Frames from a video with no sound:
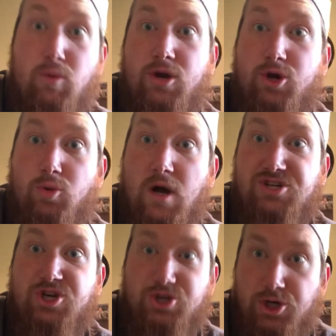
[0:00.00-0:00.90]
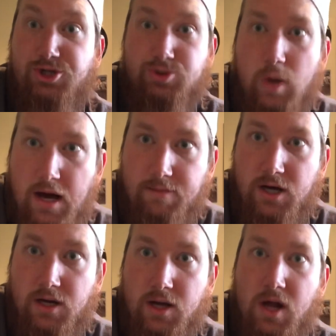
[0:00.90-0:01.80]
want to go watch a good
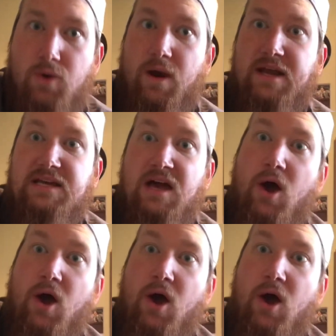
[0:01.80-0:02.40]
drama, right?